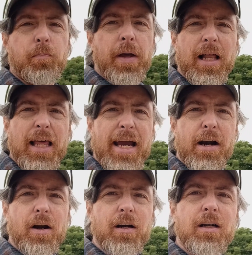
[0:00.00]
Bel
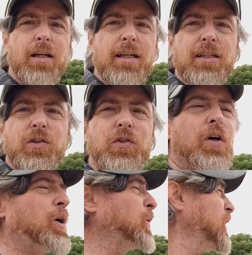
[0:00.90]
Air.
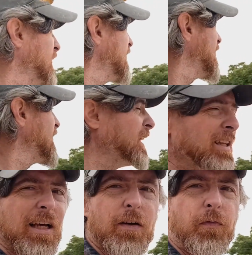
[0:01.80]
So a
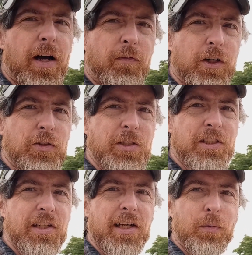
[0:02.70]
lot of 500s today.